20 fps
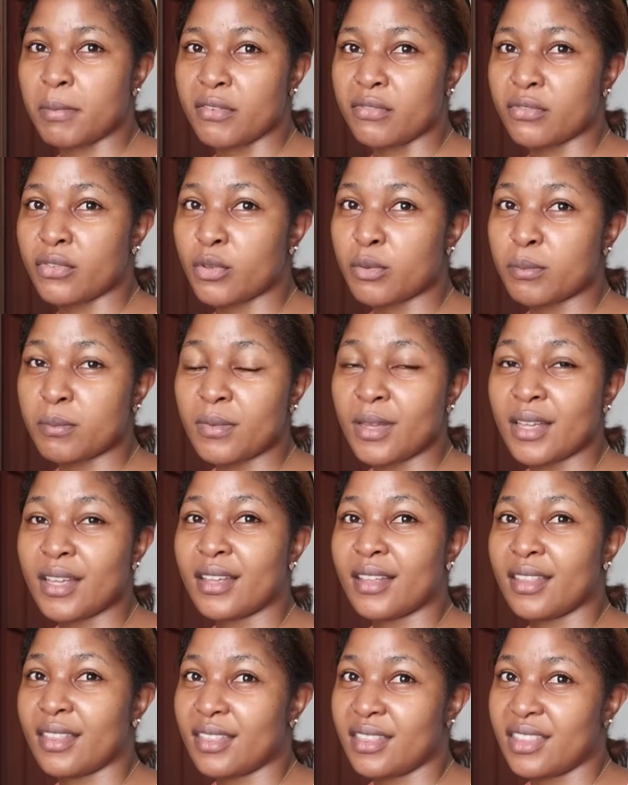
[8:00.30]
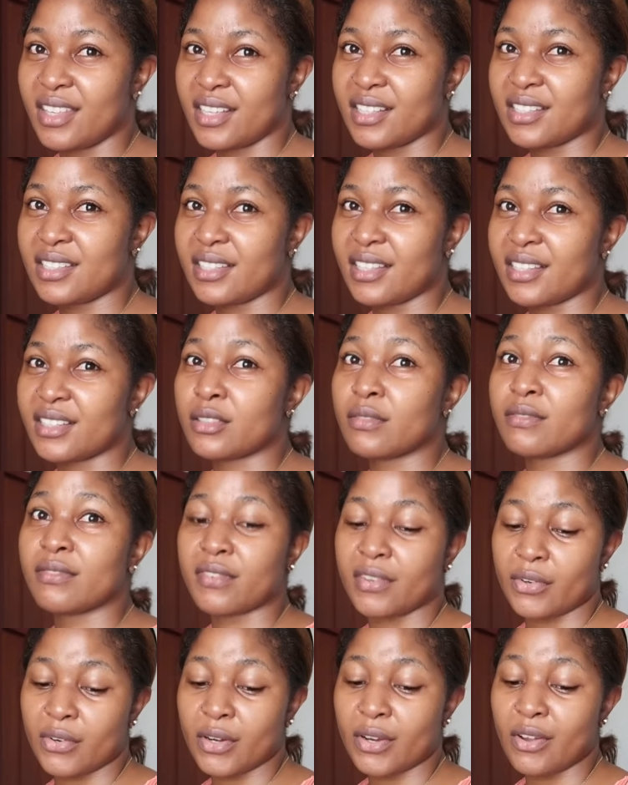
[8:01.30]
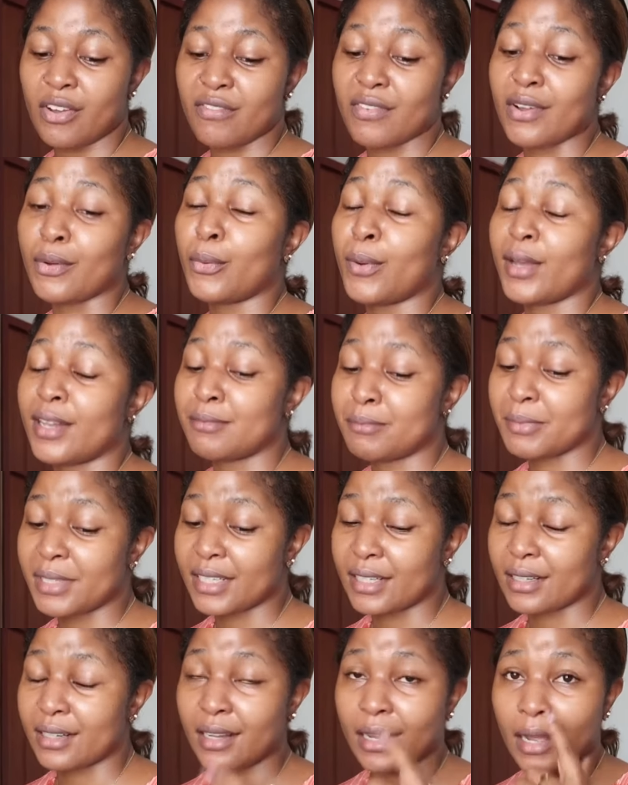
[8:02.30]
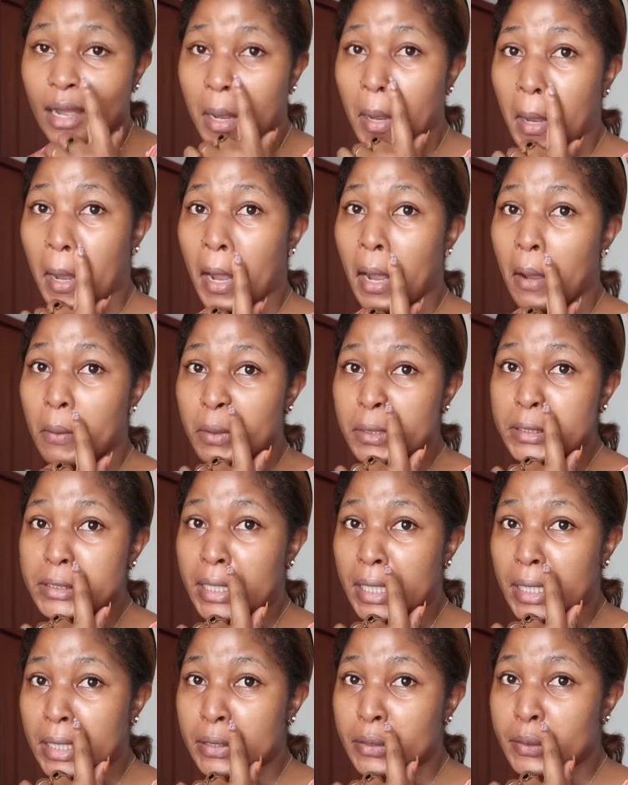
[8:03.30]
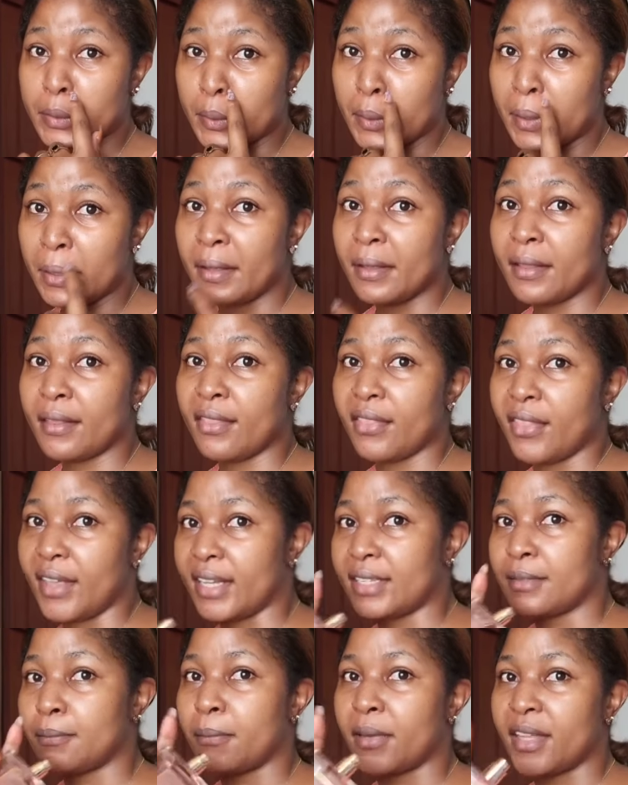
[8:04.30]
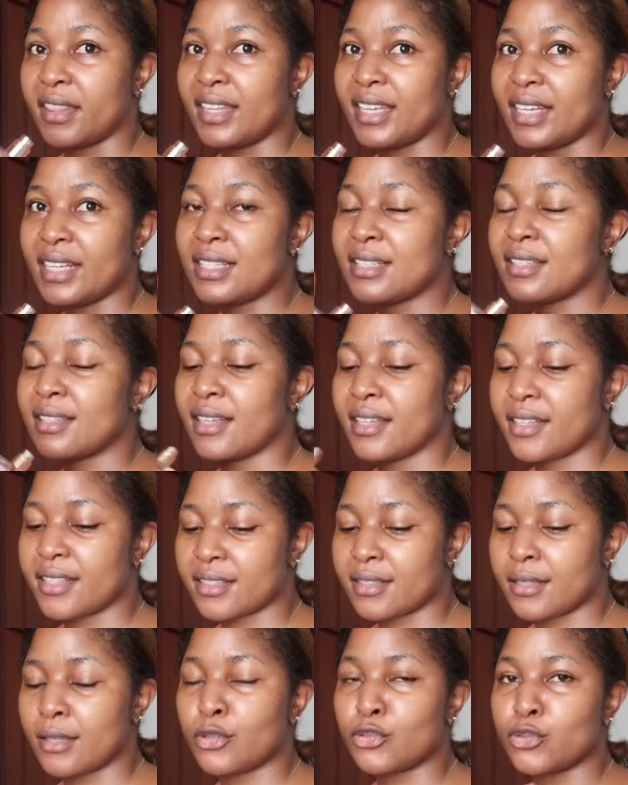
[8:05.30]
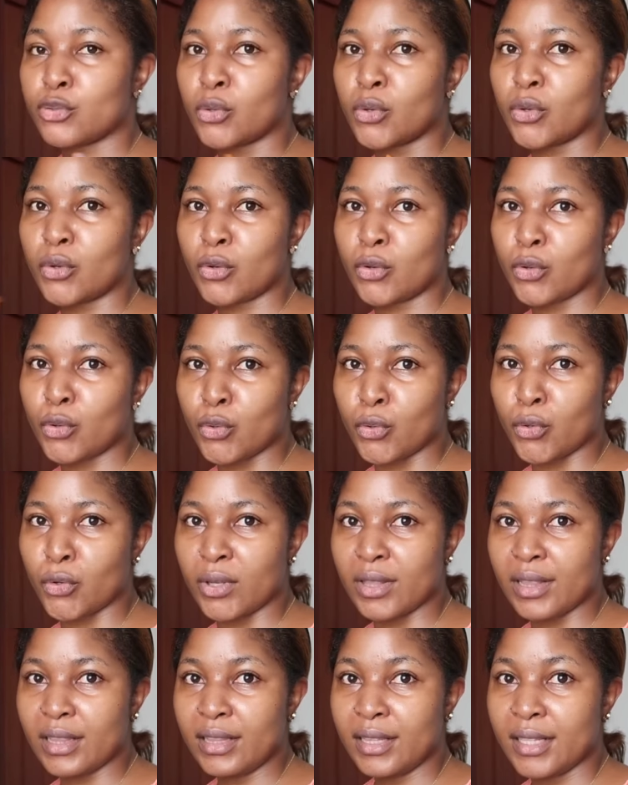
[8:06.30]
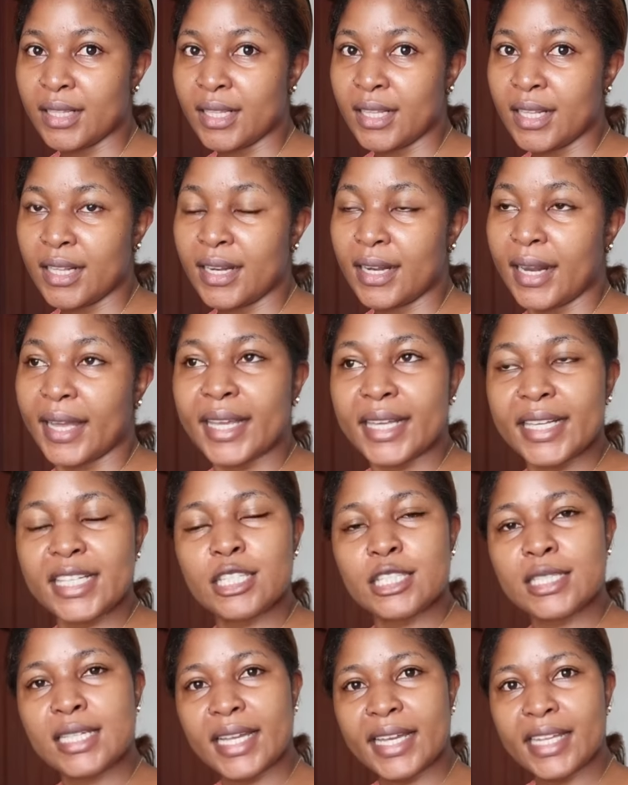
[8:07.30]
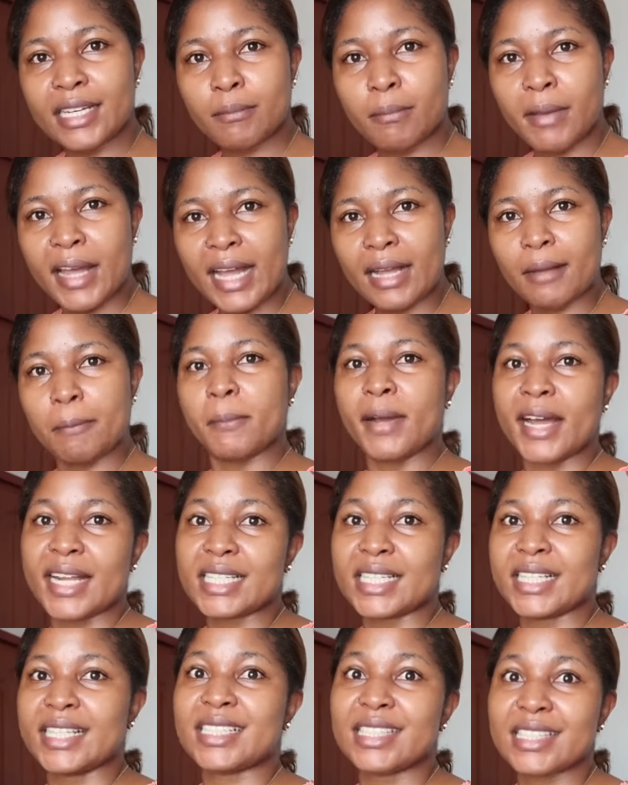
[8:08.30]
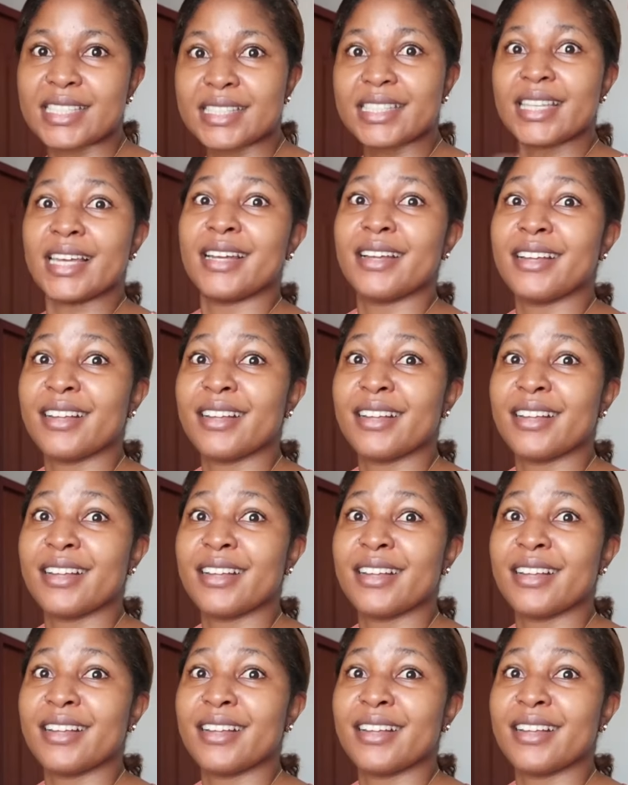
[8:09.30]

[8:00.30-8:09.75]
perfume, this is very overwhelming. I will tell you that. But this is so cool. Like, it's laid back, but it's